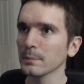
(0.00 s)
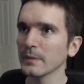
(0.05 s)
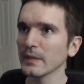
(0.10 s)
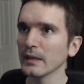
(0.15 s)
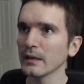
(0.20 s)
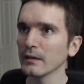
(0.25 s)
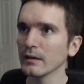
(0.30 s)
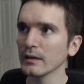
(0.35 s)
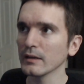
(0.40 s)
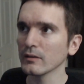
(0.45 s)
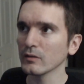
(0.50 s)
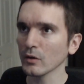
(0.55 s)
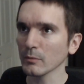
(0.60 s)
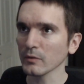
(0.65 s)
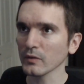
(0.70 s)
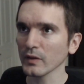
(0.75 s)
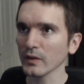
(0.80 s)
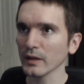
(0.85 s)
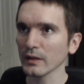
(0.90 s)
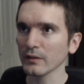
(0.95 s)
it's
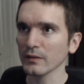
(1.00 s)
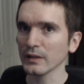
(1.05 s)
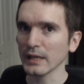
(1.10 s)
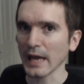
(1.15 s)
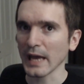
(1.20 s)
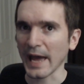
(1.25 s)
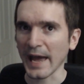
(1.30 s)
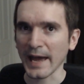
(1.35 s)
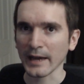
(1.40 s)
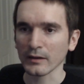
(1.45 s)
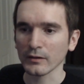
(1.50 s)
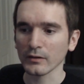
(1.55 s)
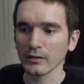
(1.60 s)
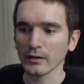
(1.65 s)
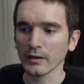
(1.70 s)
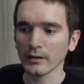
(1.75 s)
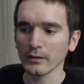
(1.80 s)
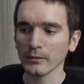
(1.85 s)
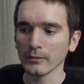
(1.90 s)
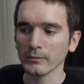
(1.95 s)
almost like the act
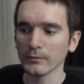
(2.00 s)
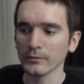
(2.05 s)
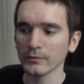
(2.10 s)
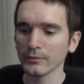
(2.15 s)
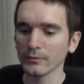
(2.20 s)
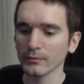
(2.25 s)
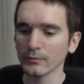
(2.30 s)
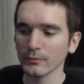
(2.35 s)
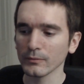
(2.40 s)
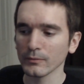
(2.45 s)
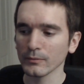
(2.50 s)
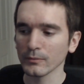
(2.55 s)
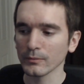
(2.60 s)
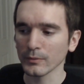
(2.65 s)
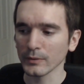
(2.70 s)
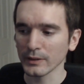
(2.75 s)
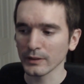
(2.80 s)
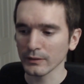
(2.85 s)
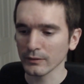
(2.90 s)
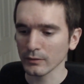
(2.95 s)
of
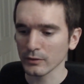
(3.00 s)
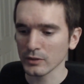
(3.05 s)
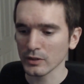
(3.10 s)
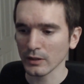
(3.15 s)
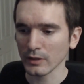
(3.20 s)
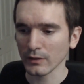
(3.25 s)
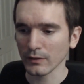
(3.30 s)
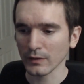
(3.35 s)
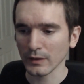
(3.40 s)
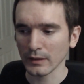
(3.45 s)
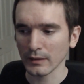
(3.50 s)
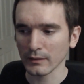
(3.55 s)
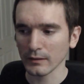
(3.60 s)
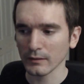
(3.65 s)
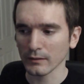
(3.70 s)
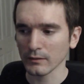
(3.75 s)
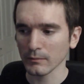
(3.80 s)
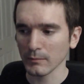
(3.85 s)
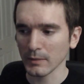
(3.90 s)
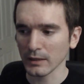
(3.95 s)
researching
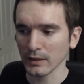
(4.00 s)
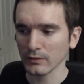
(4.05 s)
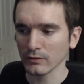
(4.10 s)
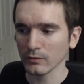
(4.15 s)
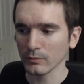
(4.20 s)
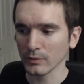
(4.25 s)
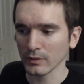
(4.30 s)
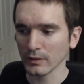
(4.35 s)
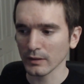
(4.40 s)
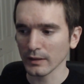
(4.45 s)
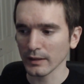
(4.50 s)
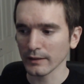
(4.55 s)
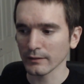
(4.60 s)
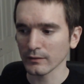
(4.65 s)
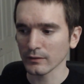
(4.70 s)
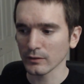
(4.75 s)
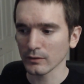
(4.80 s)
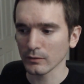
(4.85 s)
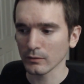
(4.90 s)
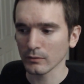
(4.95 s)
things makes you realize
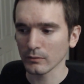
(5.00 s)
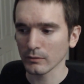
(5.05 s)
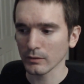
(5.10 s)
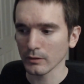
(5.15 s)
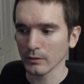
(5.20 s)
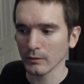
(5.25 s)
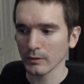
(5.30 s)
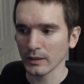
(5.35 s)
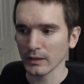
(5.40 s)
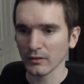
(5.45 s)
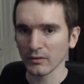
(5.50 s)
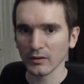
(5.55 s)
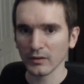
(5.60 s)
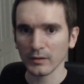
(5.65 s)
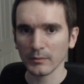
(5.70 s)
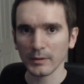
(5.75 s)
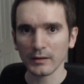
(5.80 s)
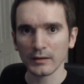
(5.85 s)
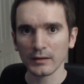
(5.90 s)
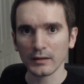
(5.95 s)
you don't know anything
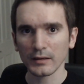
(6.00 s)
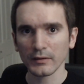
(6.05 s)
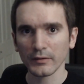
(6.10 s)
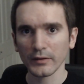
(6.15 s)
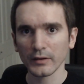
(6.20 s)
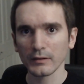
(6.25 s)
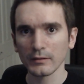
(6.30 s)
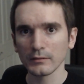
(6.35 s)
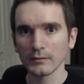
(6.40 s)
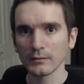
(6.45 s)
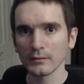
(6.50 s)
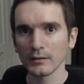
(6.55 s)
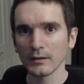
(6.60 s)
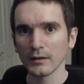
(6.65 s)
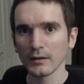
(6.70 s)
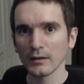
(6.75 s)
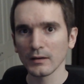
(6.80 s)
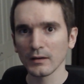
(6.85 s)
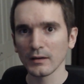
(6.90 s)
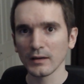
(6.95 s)
about anything.
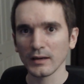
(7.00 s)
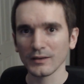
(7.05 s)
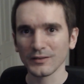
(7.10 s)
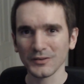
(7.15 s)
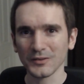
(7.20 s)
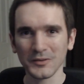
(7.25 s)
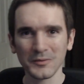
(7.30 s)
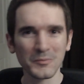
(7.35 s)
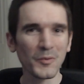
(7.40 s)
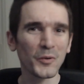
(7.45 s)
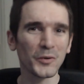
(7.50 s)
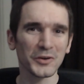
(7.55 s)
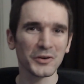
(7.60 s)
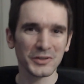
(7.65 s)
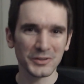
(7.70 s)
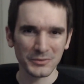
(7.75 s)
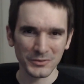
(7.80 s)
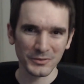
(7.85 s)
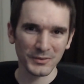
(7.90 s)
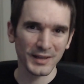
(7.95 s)
And so the more you
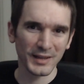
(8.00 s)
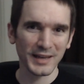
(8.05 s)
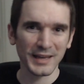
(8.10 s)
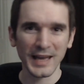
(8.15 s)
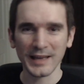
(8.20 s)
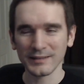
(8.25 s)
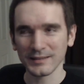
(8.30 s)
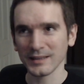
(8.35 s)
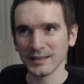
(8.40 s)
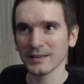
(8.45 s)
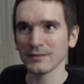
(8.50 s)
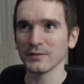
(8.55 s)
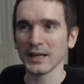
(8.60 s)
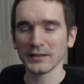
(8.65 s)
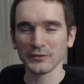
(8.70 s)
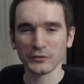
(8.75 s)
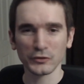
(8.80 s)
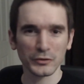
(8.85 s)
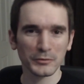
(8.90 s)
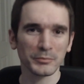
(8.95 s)
do that, as if
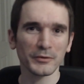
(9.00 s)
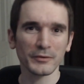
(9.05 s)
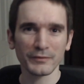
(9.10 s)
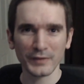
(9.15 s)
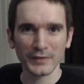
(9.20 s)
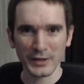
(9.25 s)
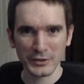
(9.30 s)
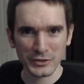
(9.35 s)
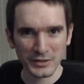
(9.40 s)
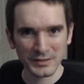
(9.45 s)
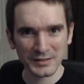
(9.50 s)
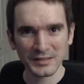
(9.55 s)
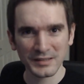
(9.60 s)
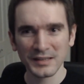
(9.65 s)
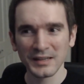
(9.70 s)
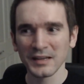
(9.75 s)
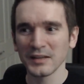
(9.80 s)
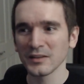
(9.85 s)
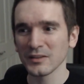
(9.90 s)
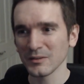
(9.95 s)
that's your profession,
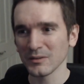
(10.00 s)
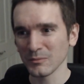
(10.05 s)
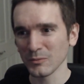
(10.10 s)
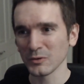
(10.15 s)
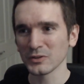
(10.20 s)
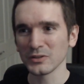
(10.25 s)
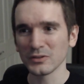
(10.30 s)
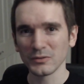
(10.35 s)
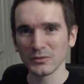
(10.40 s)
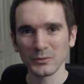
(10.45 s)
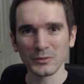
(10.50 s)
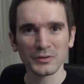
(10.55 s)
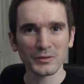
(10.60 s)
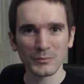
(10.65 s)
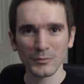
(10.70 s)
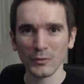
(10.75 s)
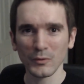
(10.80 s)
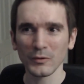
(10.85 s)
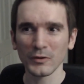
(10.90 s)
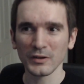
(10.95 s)
the more you do it, the
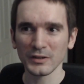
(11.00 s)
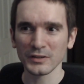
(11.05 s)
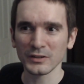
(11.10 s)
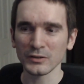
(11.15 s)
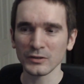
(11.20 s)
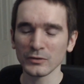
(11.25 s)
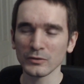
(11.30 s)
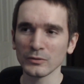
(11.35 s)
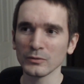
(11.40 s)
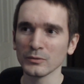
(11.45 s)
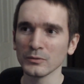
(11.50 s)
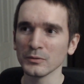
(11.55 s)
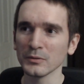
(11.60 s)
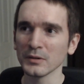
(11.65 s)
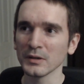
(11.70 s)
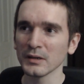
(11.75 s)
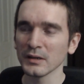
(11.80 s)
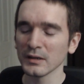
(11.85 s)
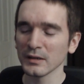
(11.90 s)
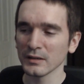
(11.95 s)
more you
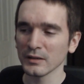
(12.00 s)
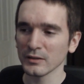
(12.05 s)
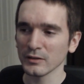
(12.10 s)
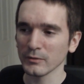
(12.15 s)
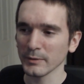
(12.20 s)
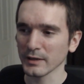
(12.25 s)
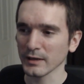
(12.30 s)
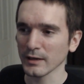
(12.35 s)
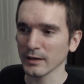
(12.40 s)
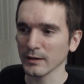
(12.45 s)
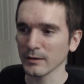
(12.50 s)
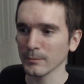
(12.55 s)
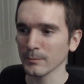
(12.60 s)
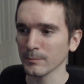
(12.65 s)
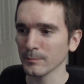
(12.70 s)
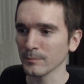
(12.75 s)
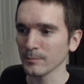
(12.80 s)
become